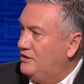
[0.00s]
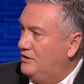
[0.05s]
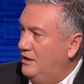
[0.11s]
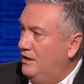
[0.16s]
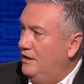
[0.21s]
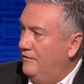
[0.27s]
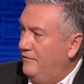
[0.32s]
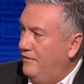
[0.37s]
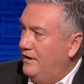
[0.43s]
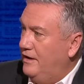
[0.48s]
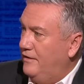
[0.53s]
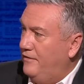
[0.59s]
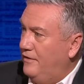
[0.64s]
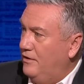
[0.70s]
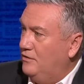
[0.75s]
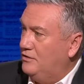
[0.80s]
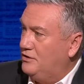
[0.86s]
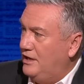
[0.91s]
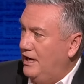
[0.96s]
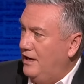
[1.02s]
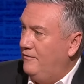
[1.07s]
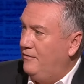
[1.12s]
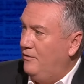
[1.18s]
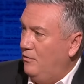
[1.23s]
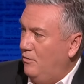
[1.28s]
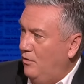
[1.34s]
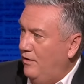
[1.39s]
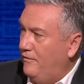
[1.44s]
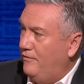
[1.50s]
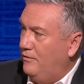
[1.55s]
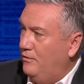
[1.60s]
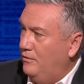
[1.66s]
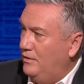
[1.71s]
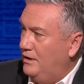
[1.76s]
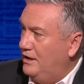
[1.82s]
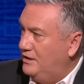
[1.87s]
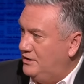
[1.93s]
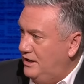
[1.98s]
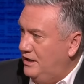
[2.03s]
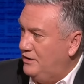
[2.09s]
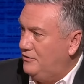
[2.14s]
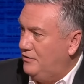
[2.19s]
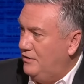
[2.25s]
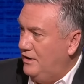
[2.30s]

it in the VFL, Sandford, Waffle, etc.